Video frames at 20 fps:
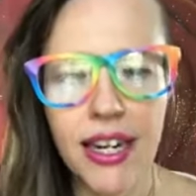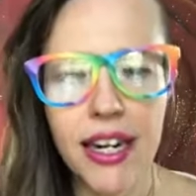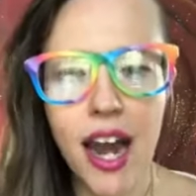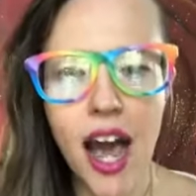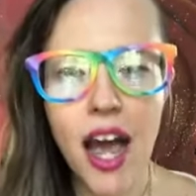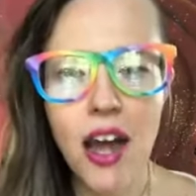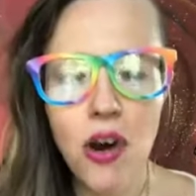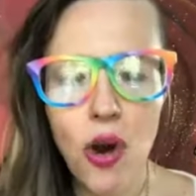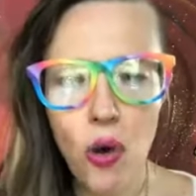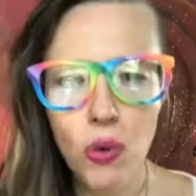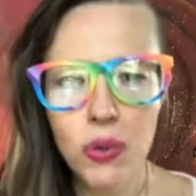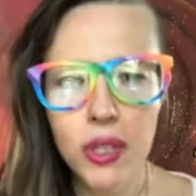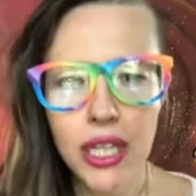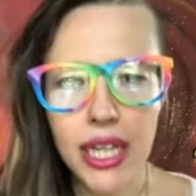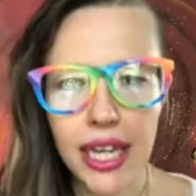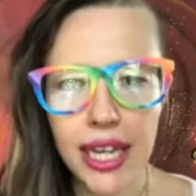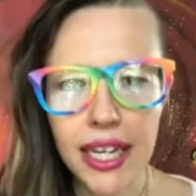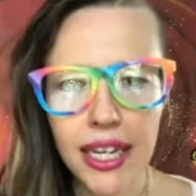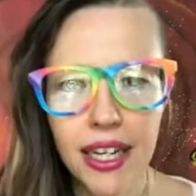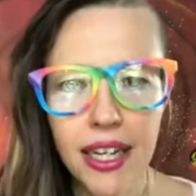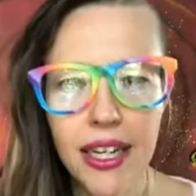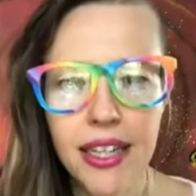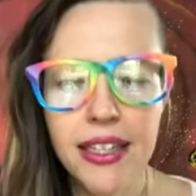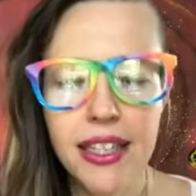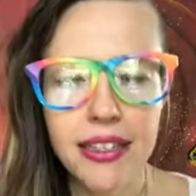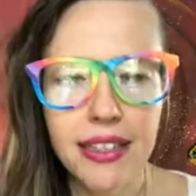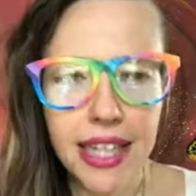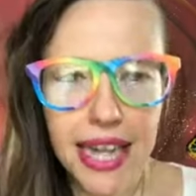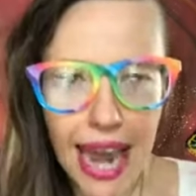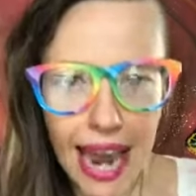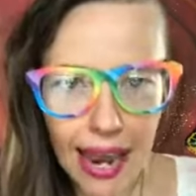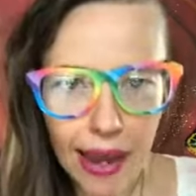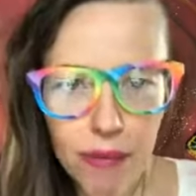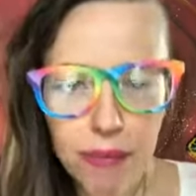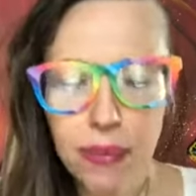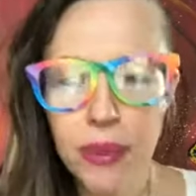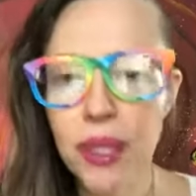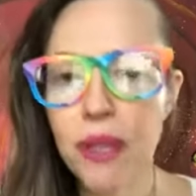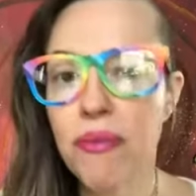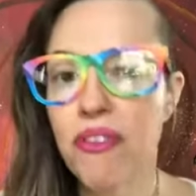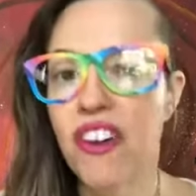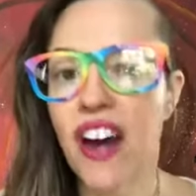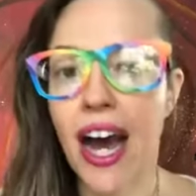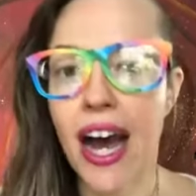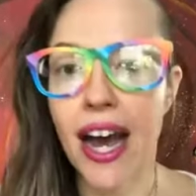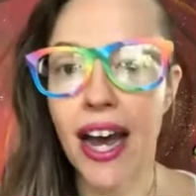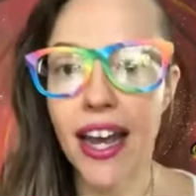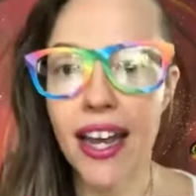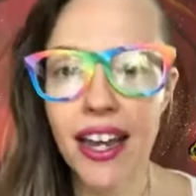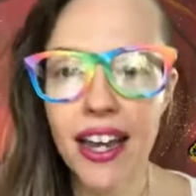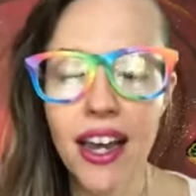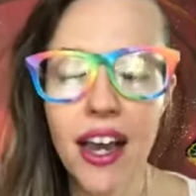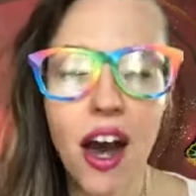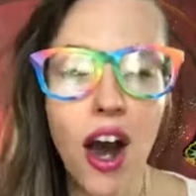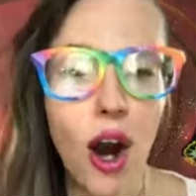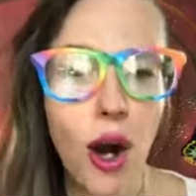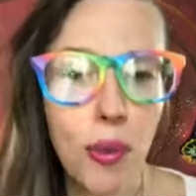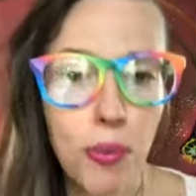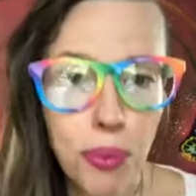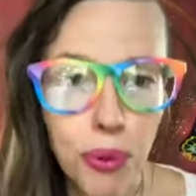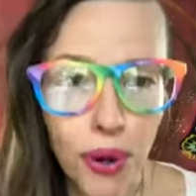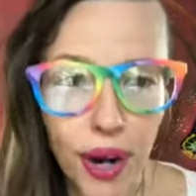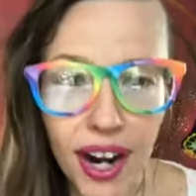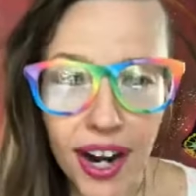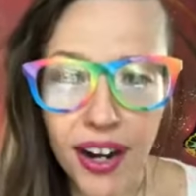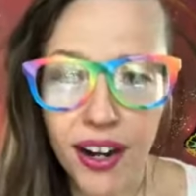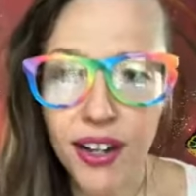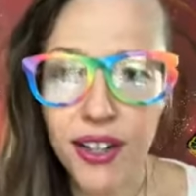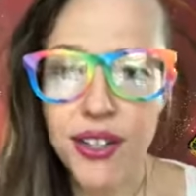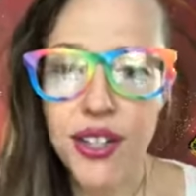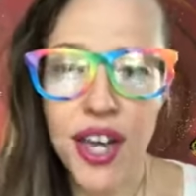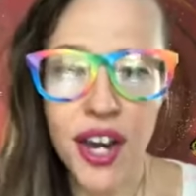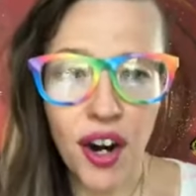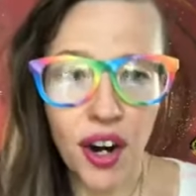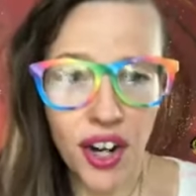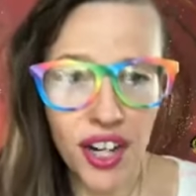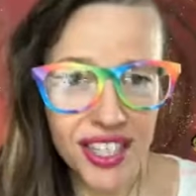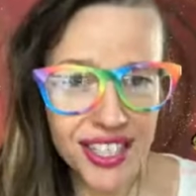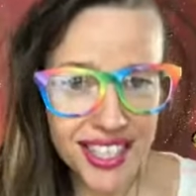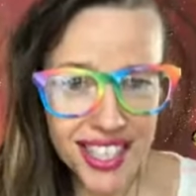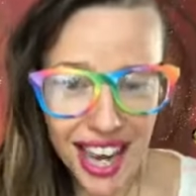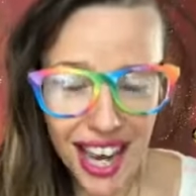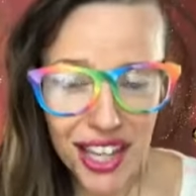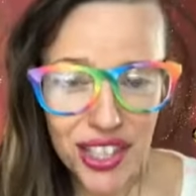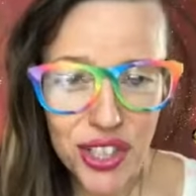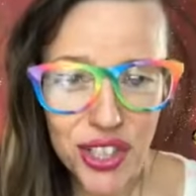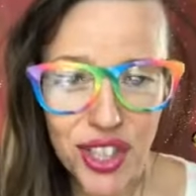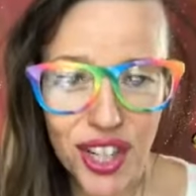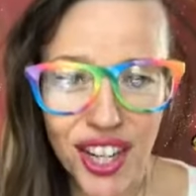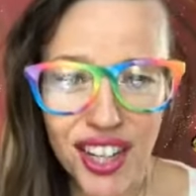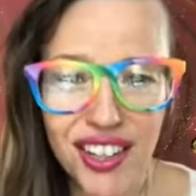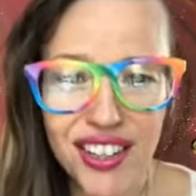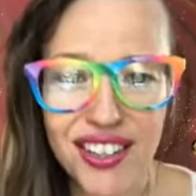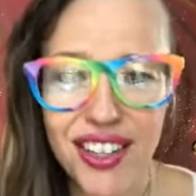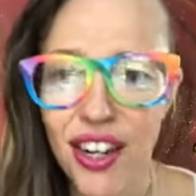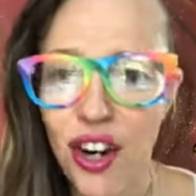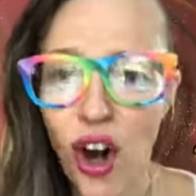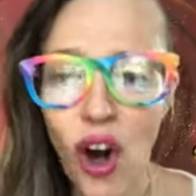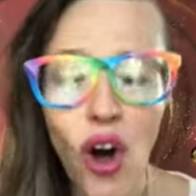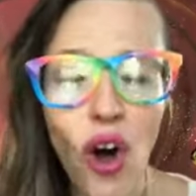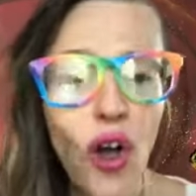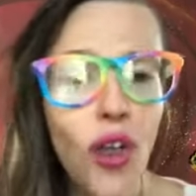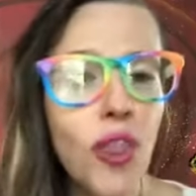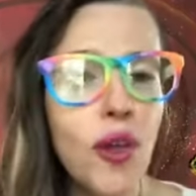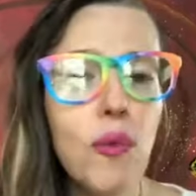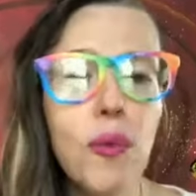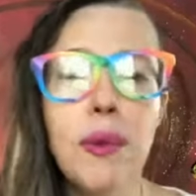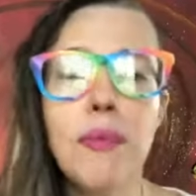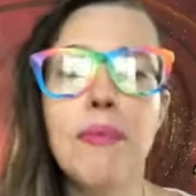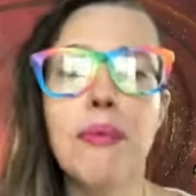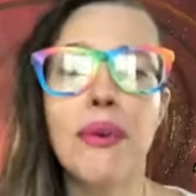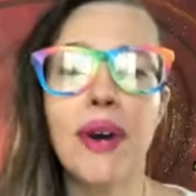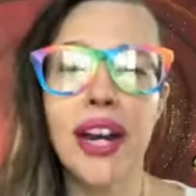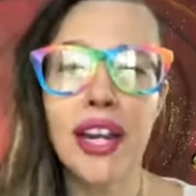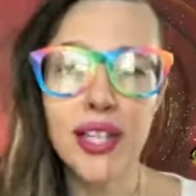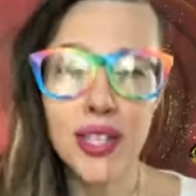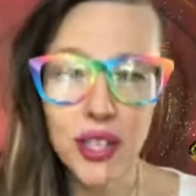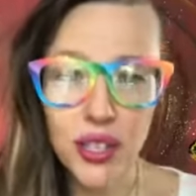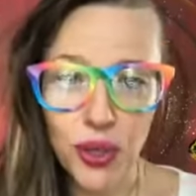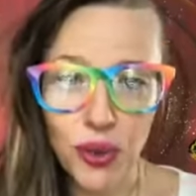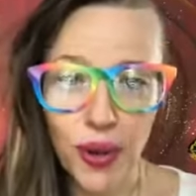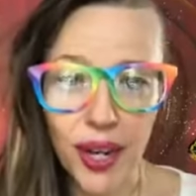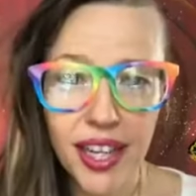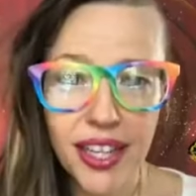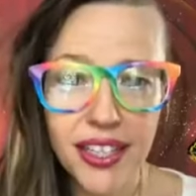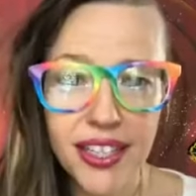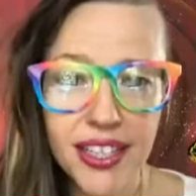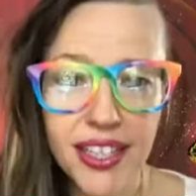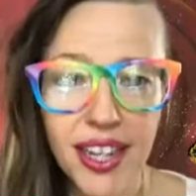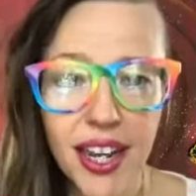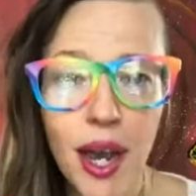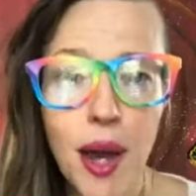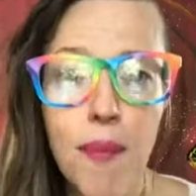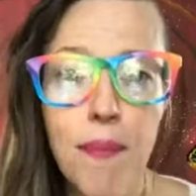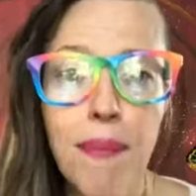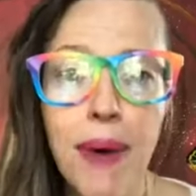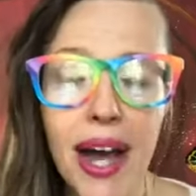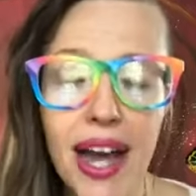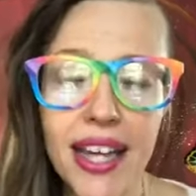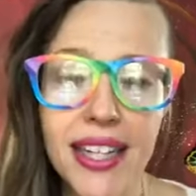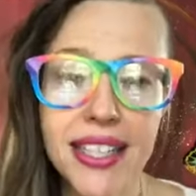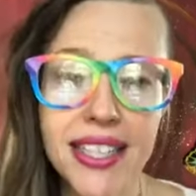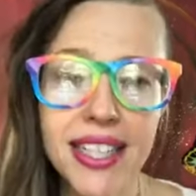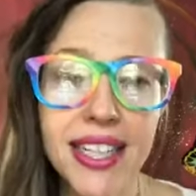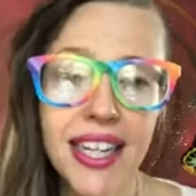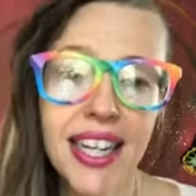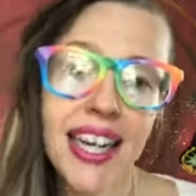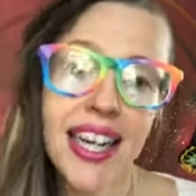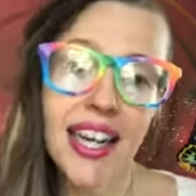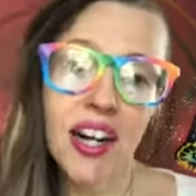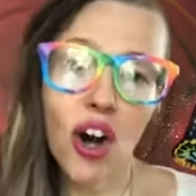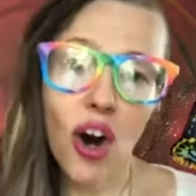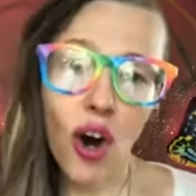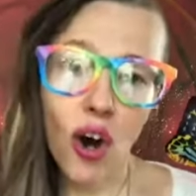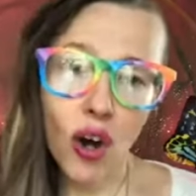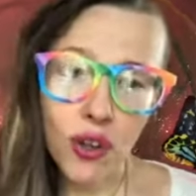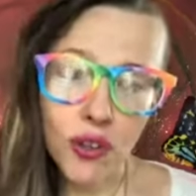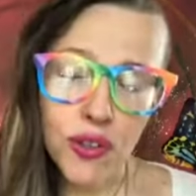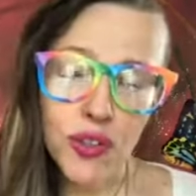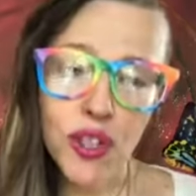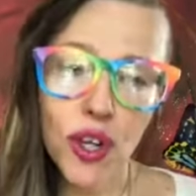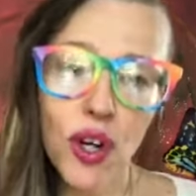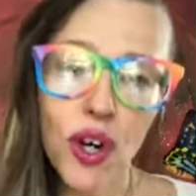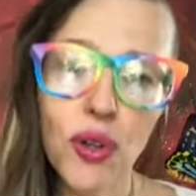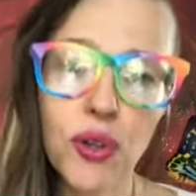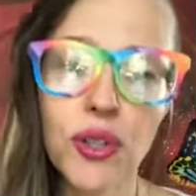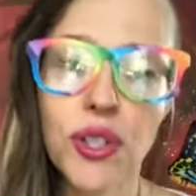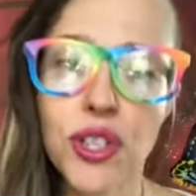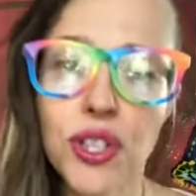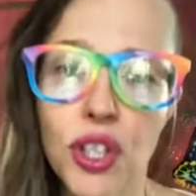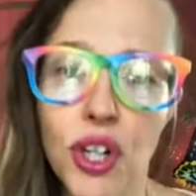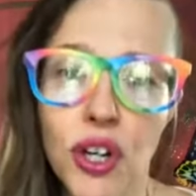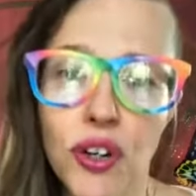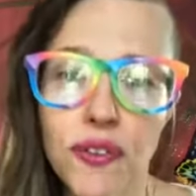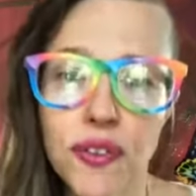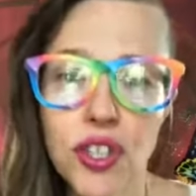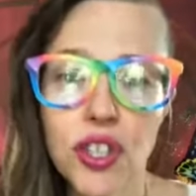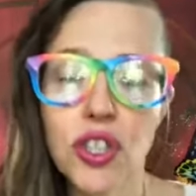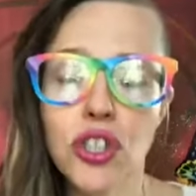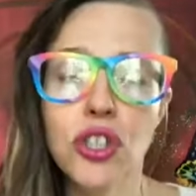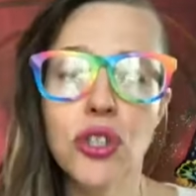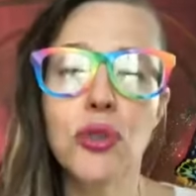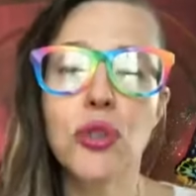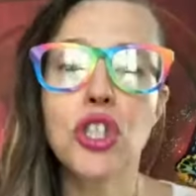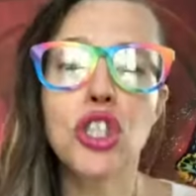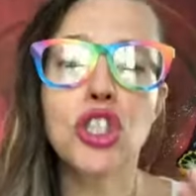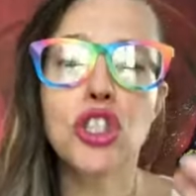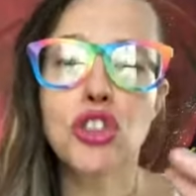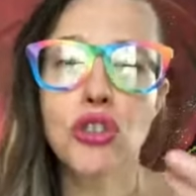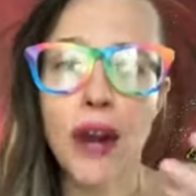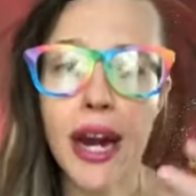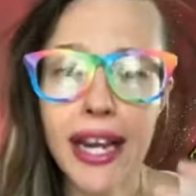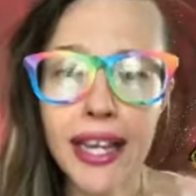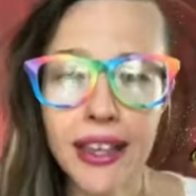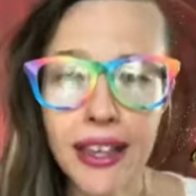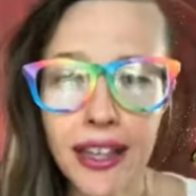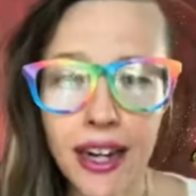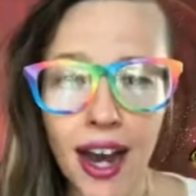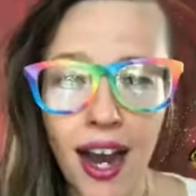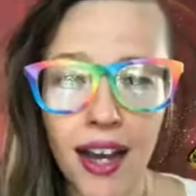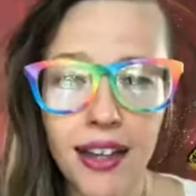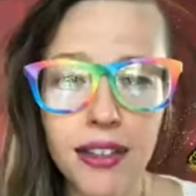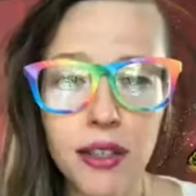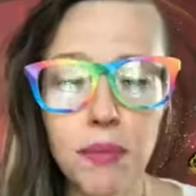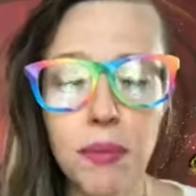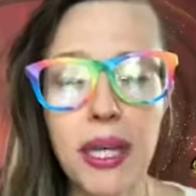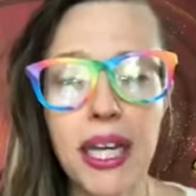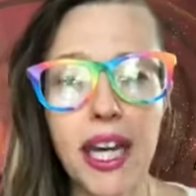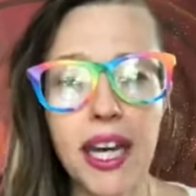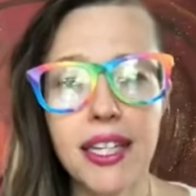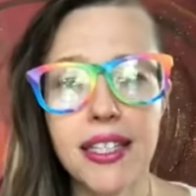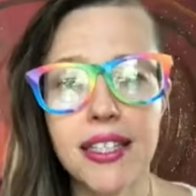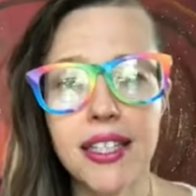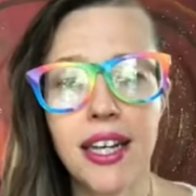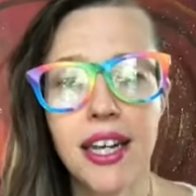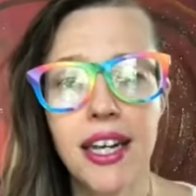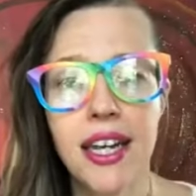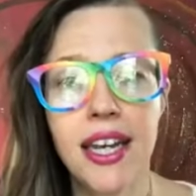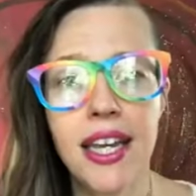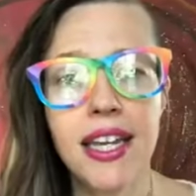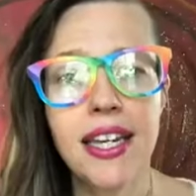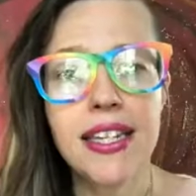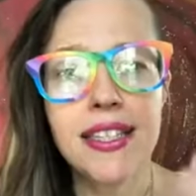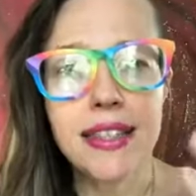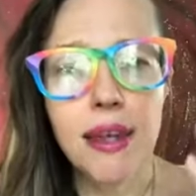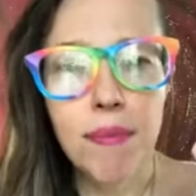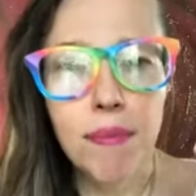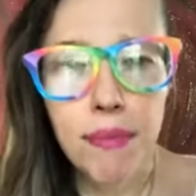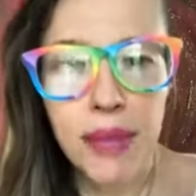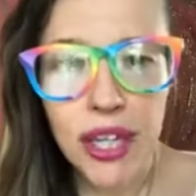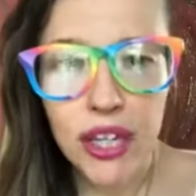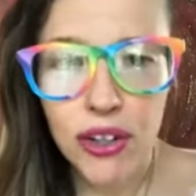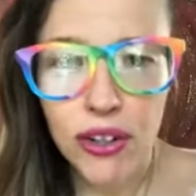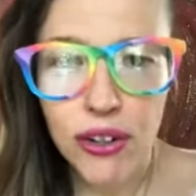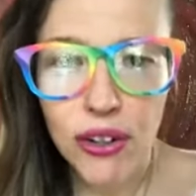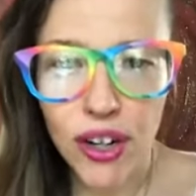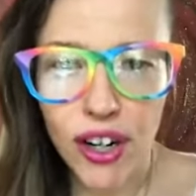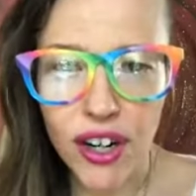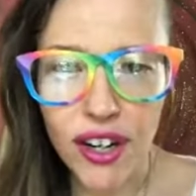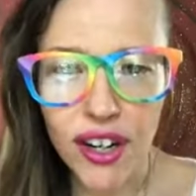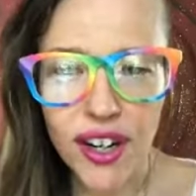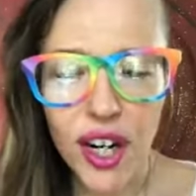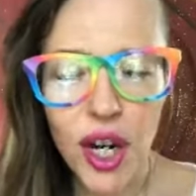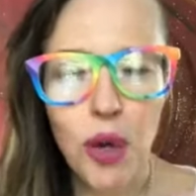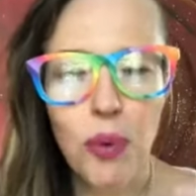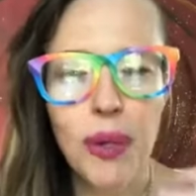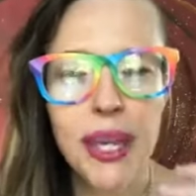And not only does it amplify our prayers and our intentions and all that we bring to it, but it also serves to strengthen us because it is a mirror.